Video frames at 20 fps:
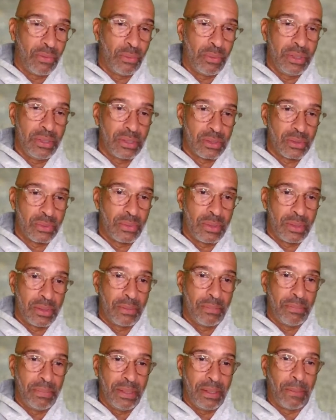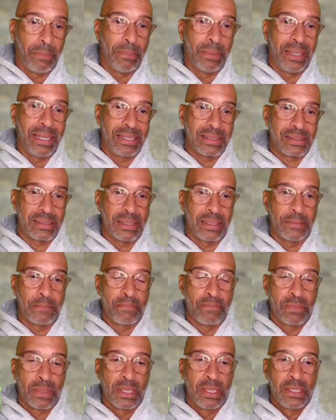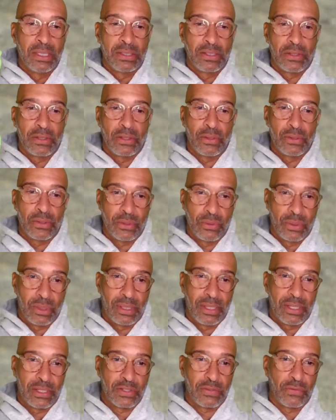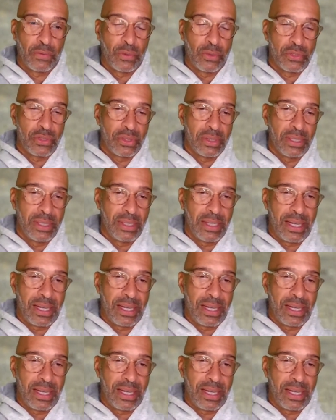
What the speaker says: We just want to be a blessing to those who are less fortunate.